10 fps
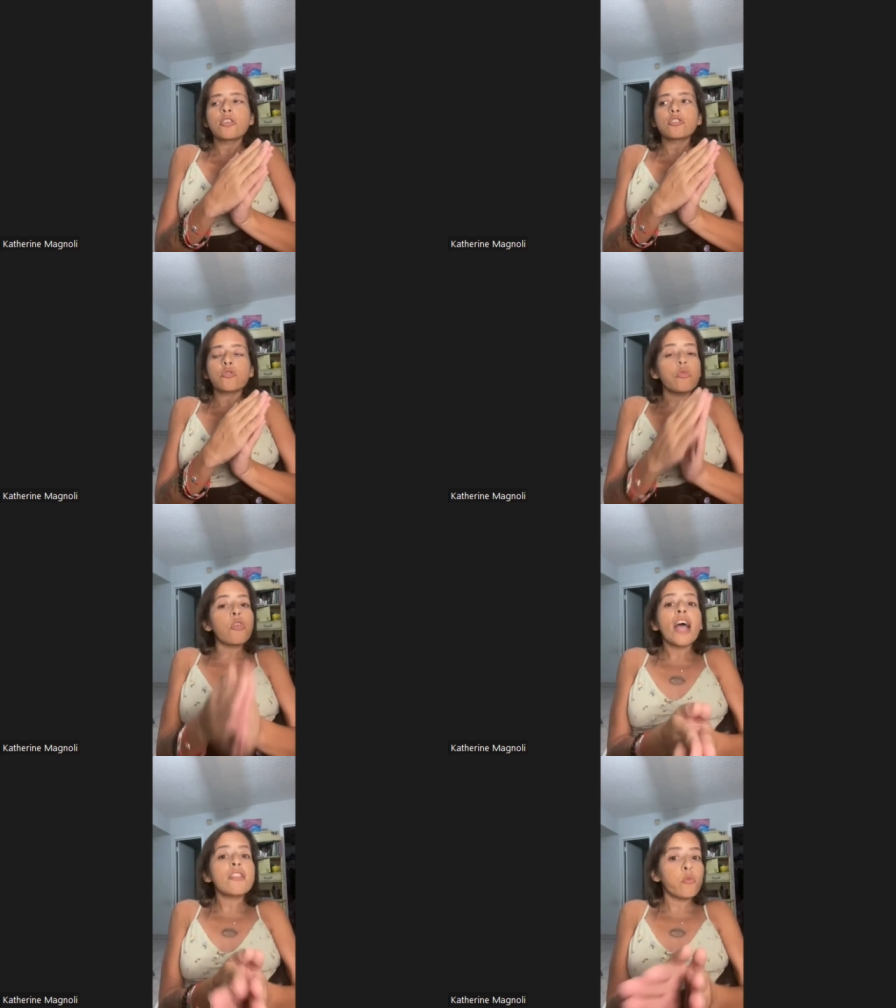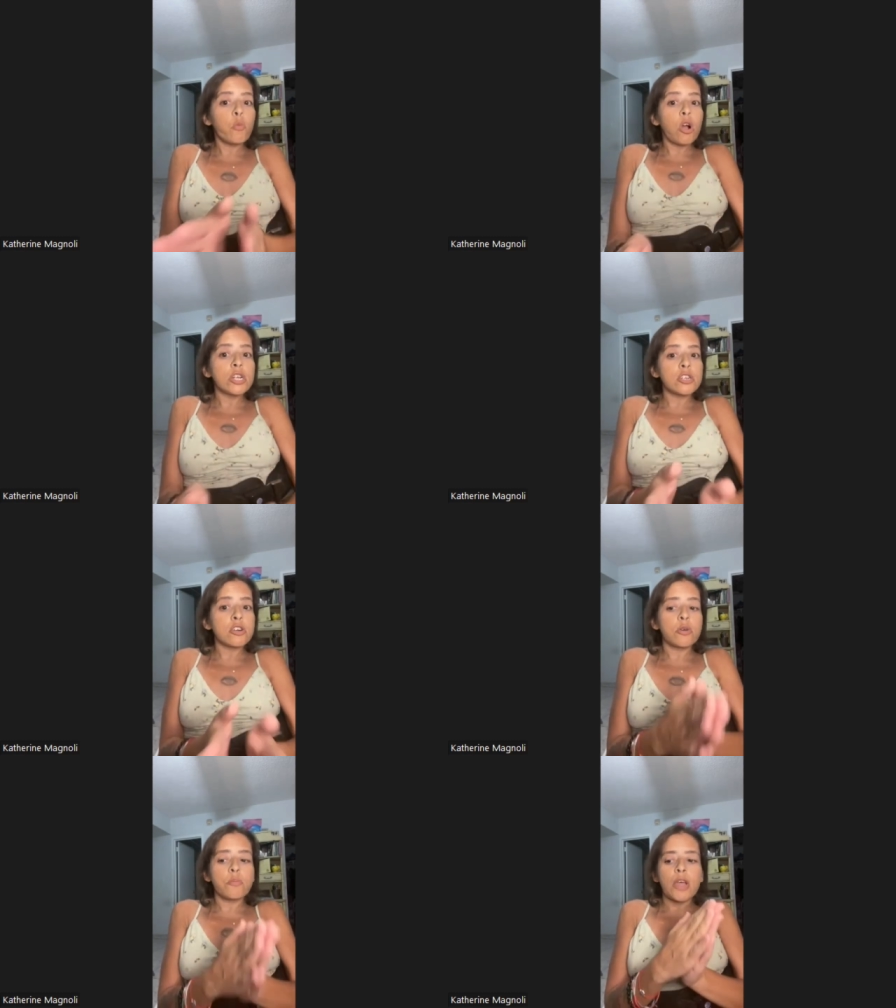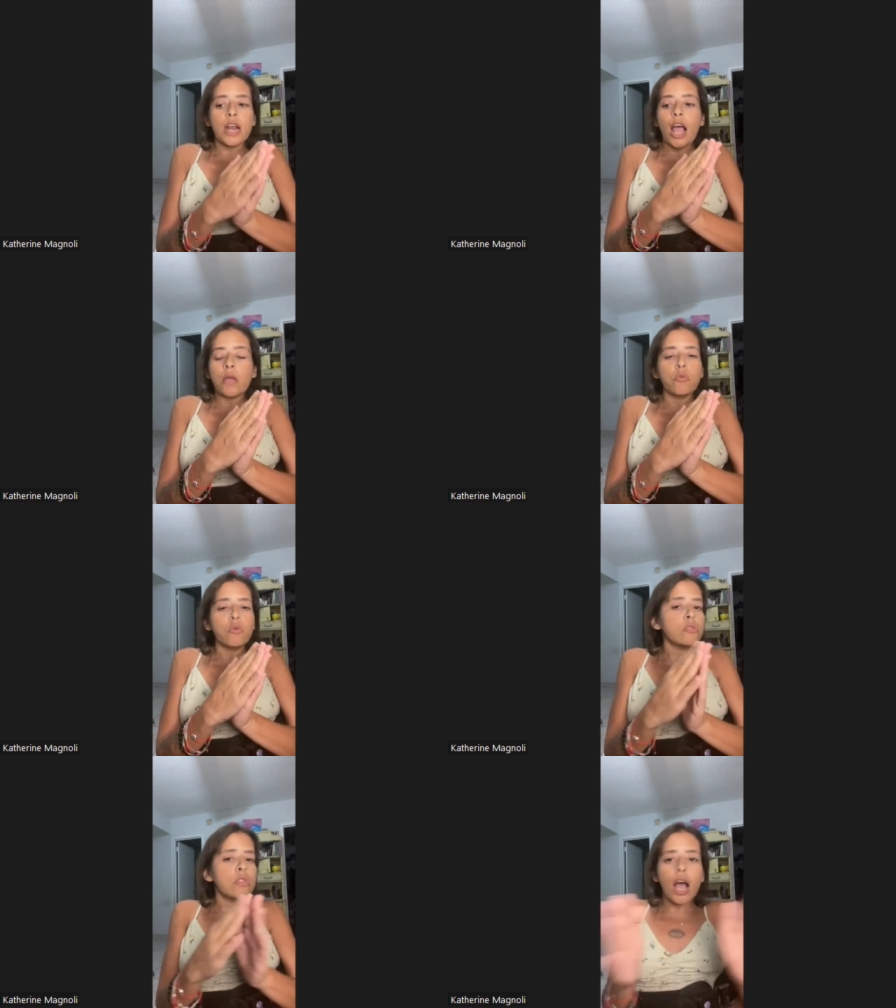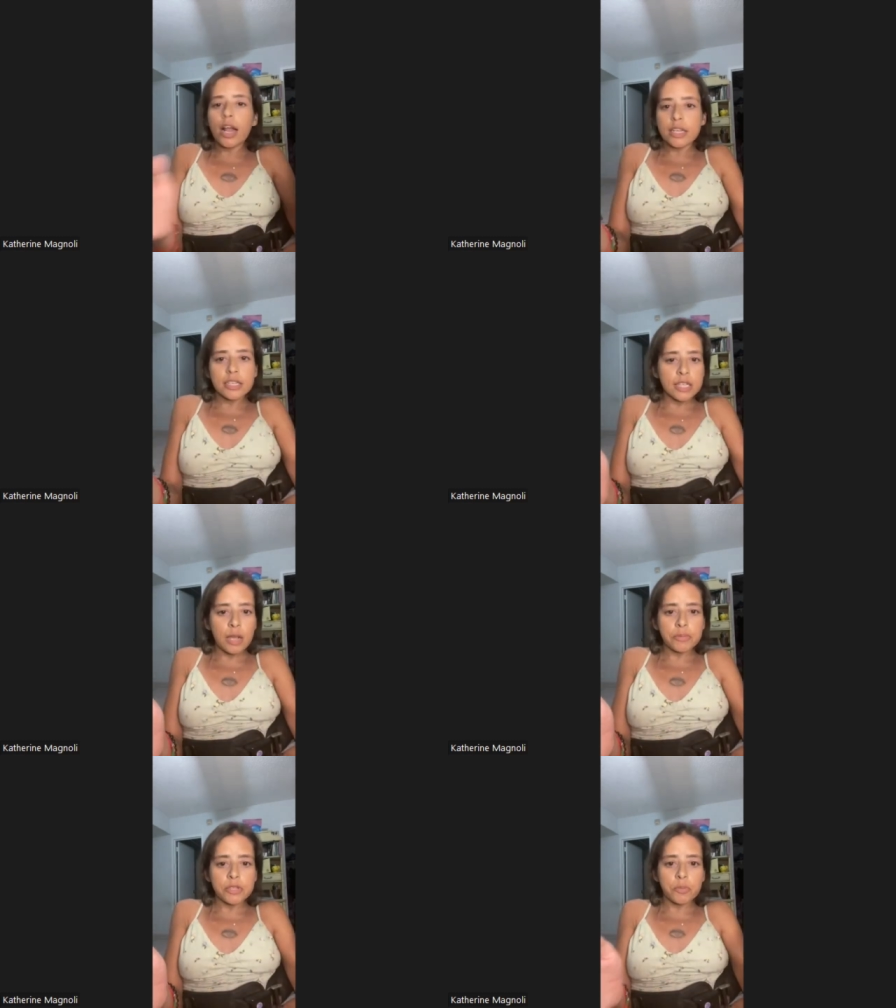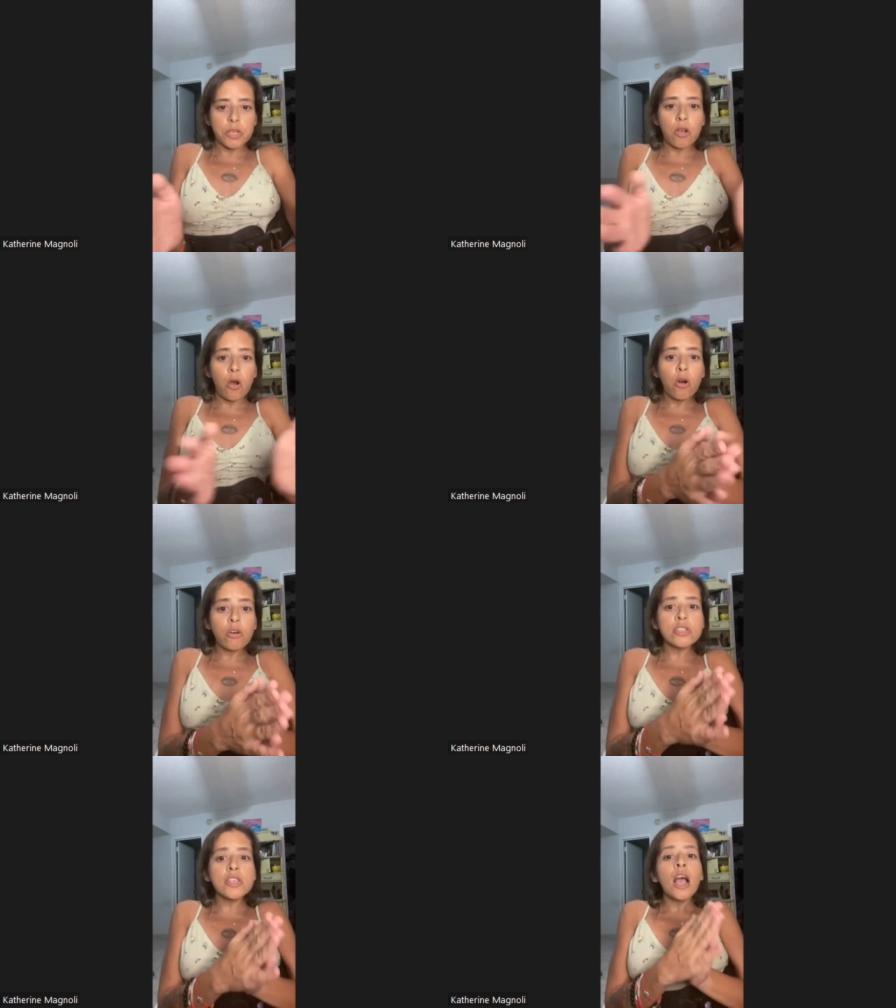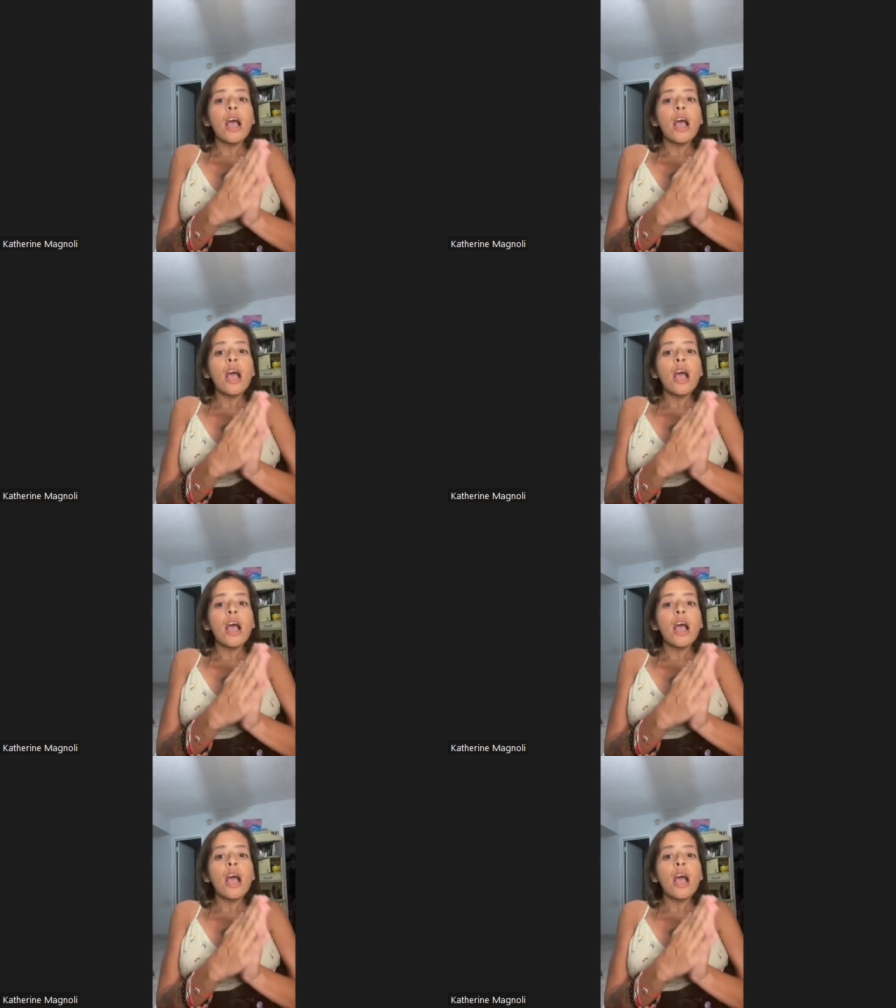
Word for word: So that's one term that I will not accept to be called.